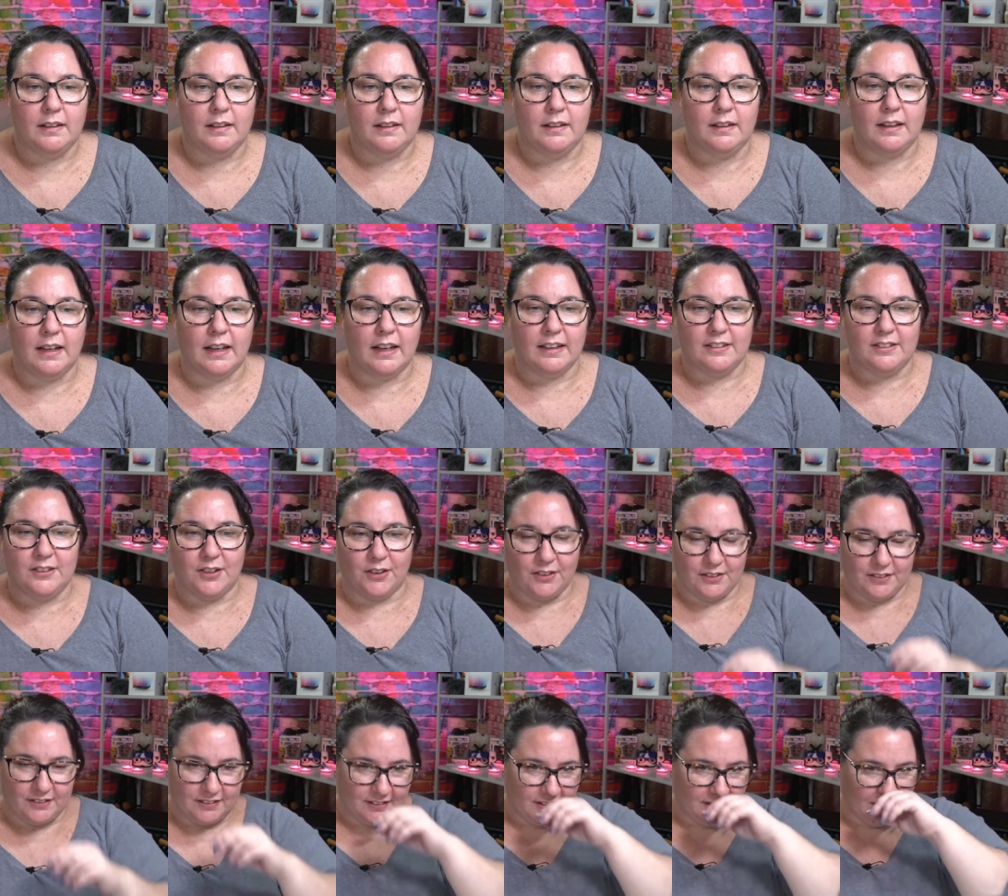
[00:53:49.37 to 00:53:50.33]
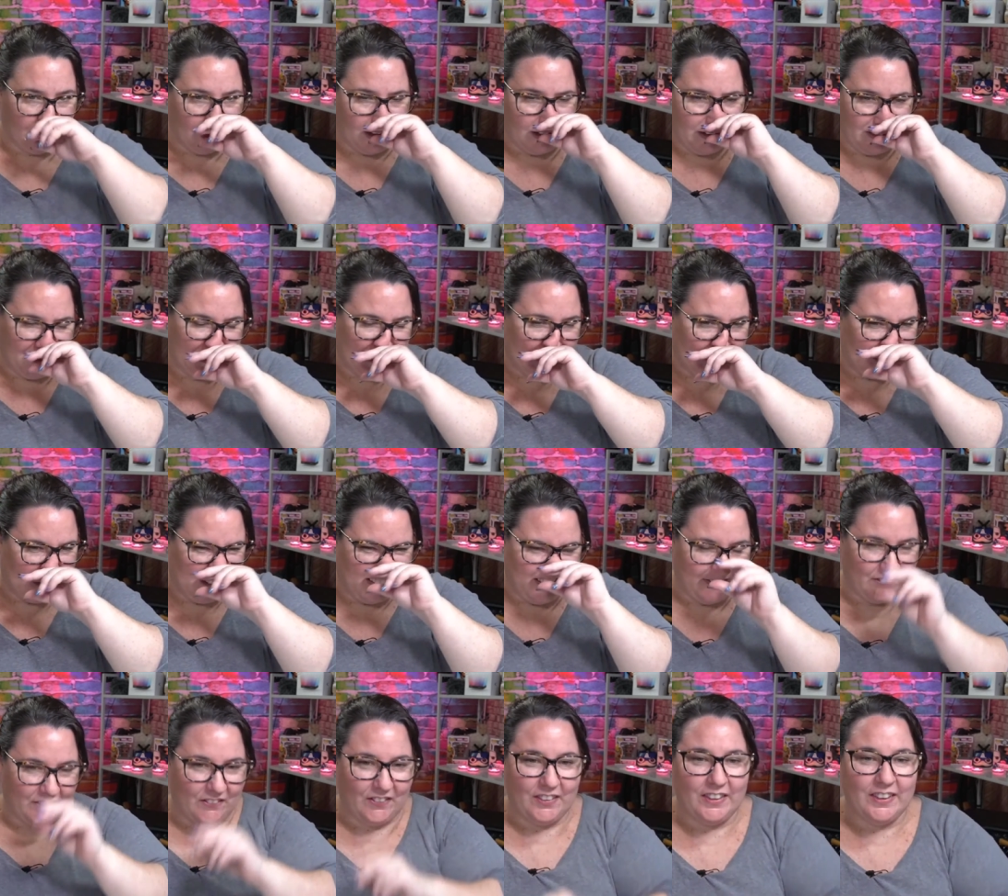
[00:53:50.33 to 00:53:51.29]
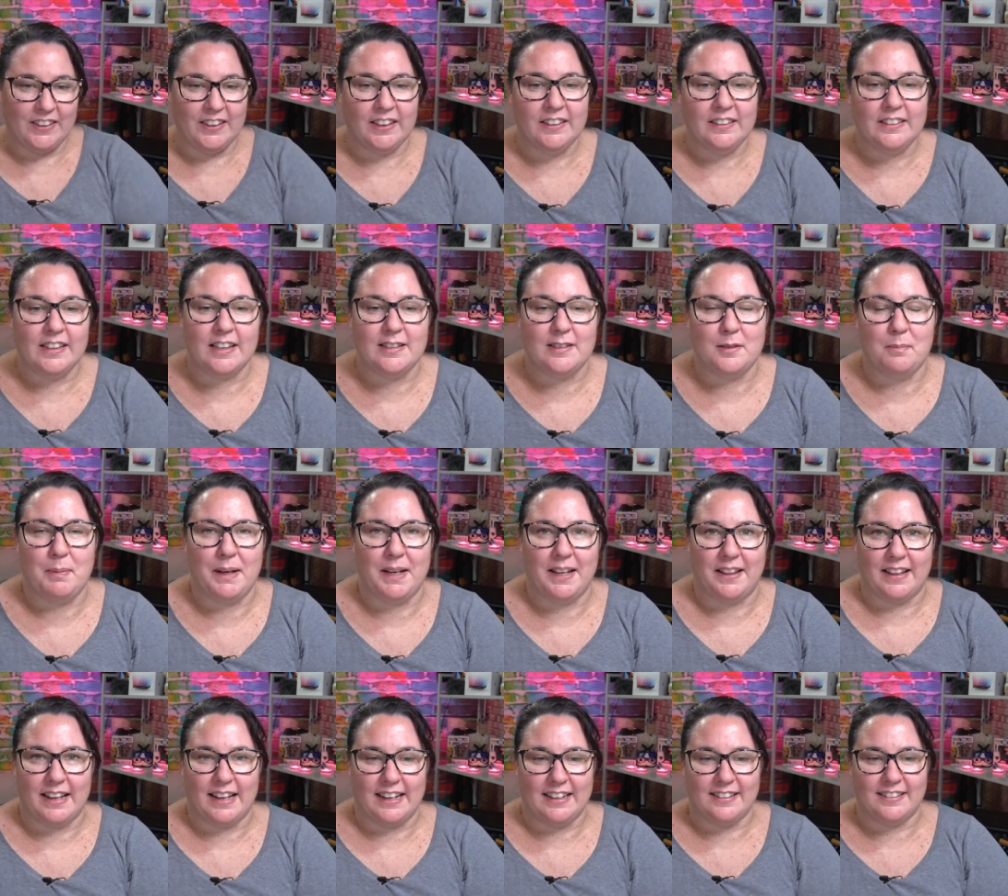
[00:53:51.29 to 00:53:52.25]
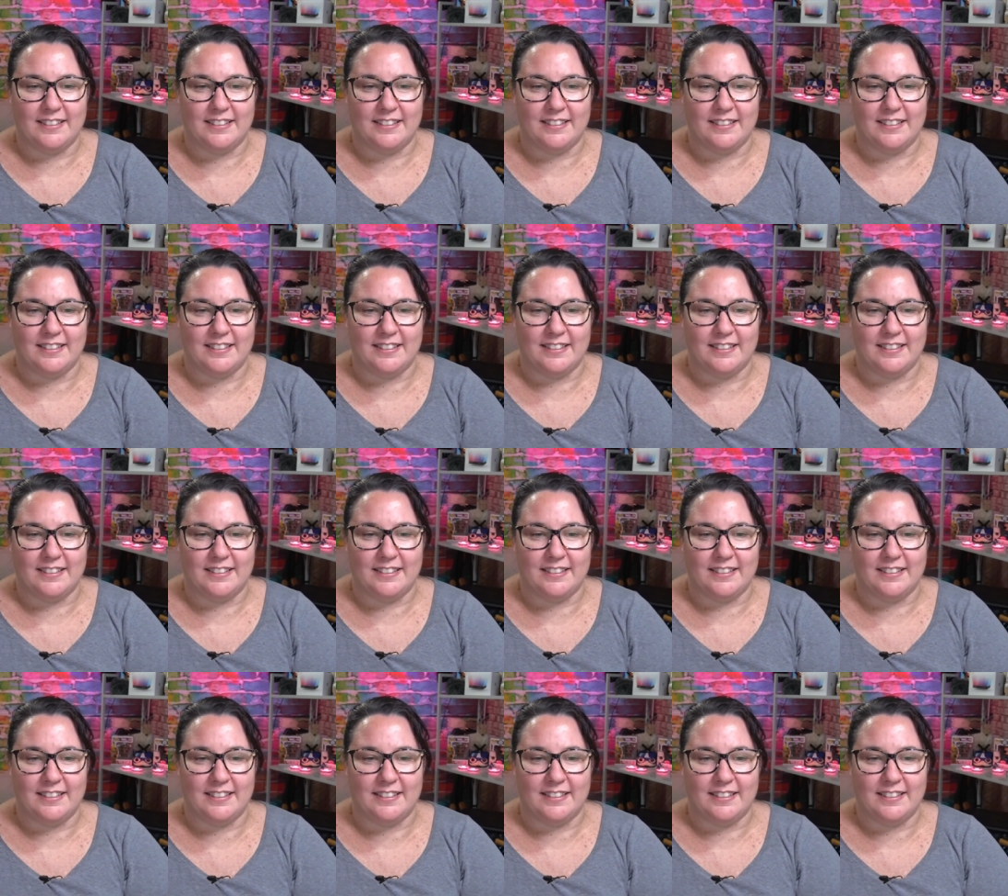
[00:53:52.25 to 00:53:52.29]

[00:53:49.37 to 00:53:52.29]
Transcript: yeah, John. Uh, yeah, there's a bit of that,